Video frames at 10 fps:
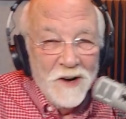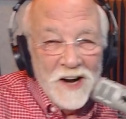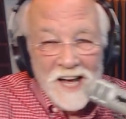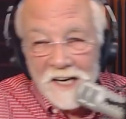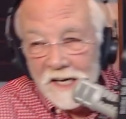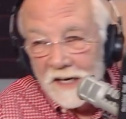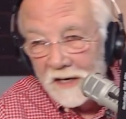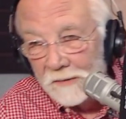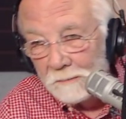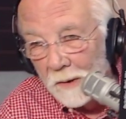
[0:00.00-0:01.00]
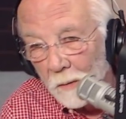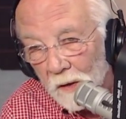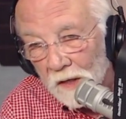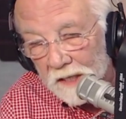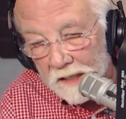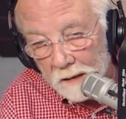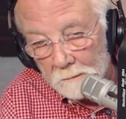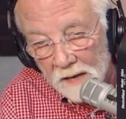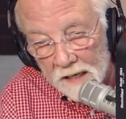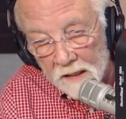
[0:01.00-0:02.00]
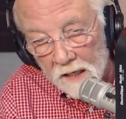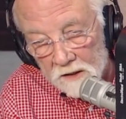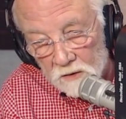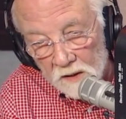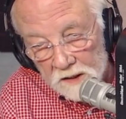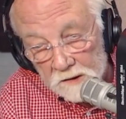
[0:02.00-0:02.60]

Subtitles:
We're out of here, but we're going to come back next week,